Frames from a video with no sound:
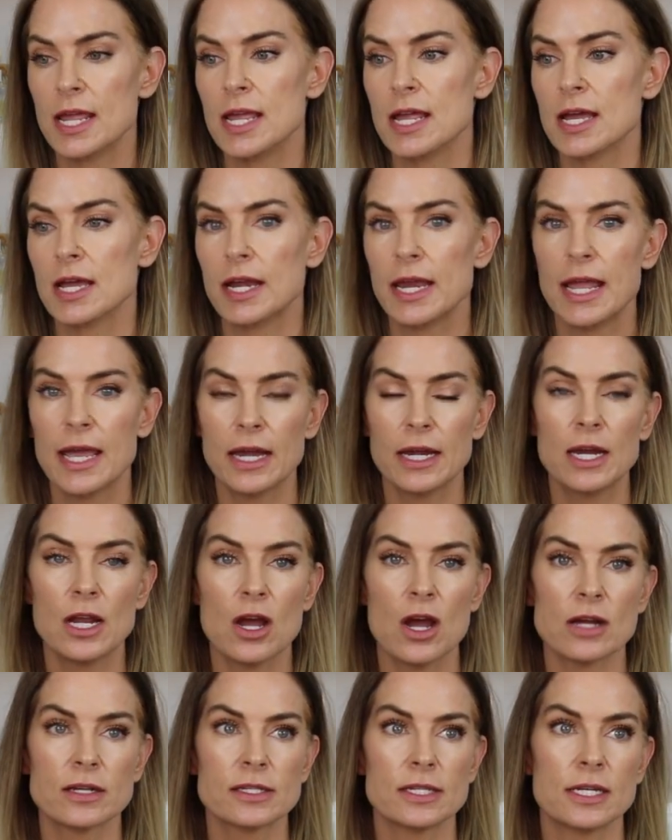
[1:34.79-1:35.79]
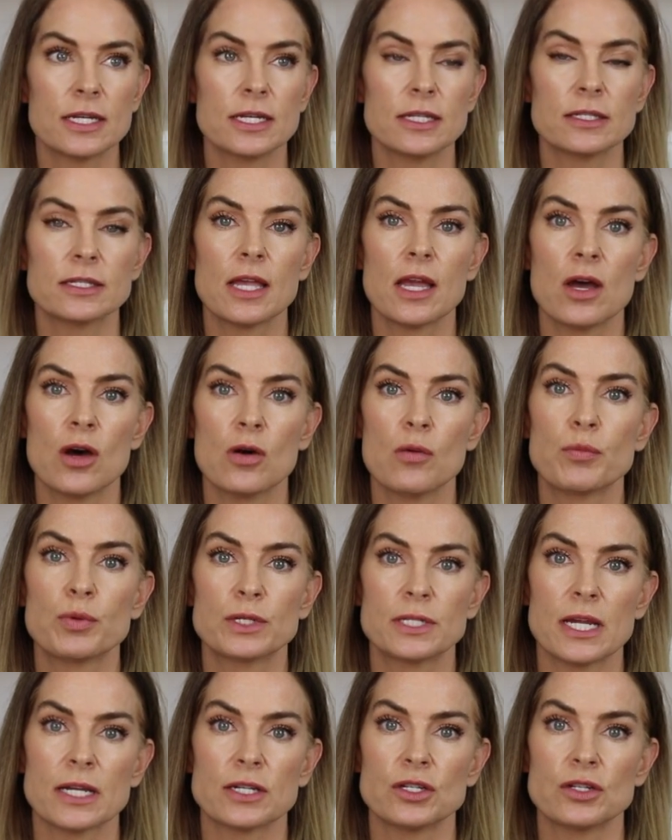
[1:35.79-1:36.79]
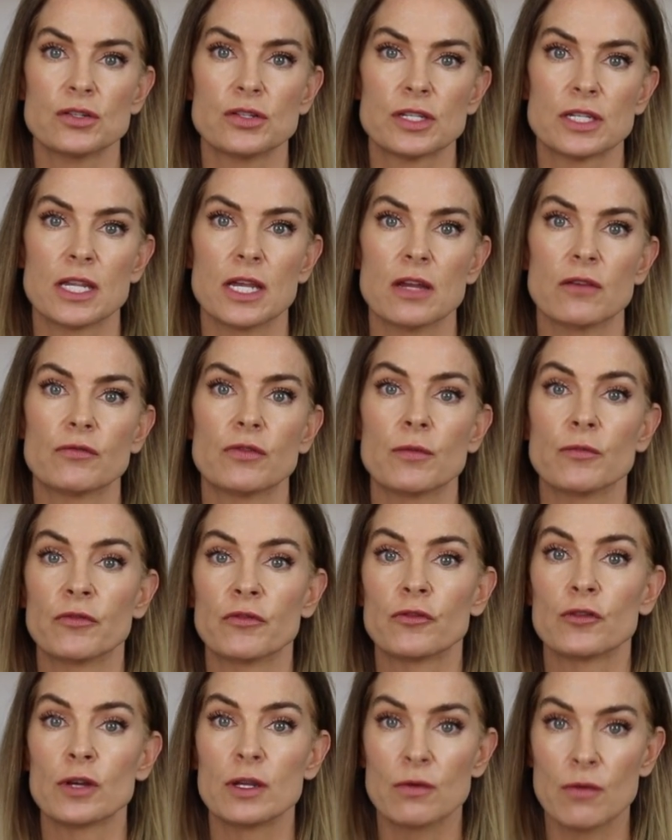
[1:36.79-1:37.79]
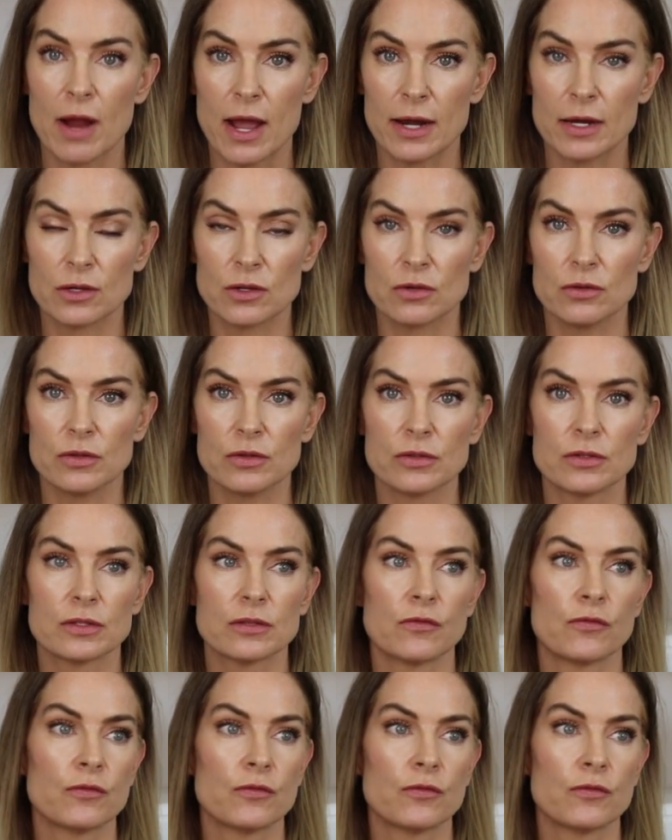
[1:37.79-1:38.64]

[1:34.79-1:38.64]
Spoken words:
and antioxidants help protect your skin from free radicals.